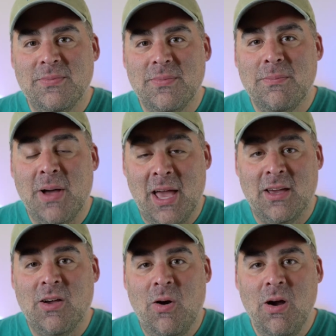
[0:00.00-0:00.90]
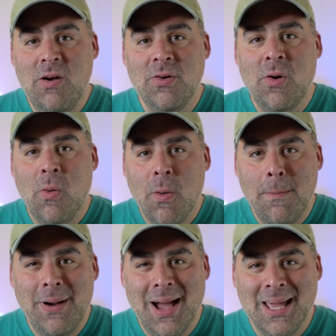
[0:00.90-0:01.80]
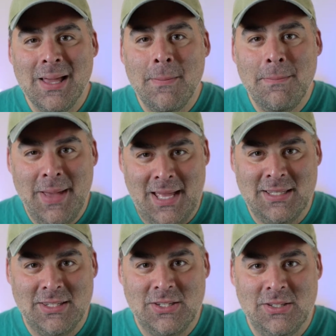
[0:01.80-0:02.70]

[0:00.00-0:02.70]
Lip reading: buying a car or buying beds.